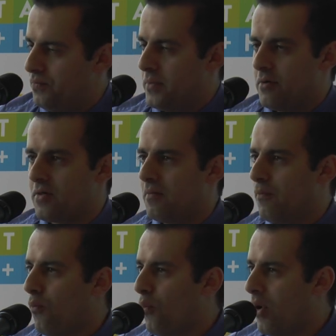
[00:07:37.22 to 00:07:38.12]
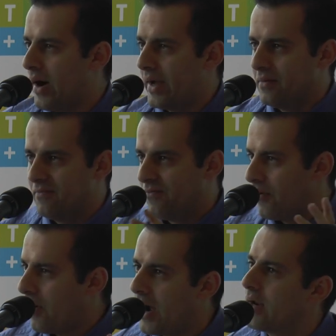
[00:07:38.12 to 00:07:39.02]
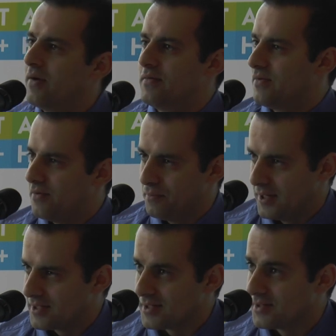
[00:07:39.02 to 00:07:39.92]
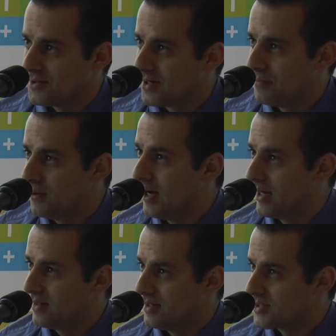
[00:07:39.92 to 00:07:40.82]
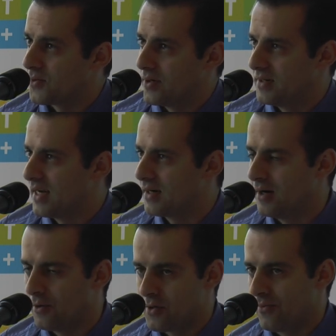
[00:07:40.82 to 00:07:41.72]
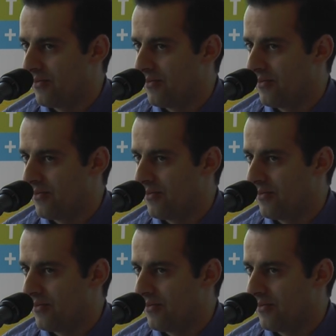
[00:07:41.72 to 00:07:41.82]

There's a wide variety of different places you can apply this sort of technology.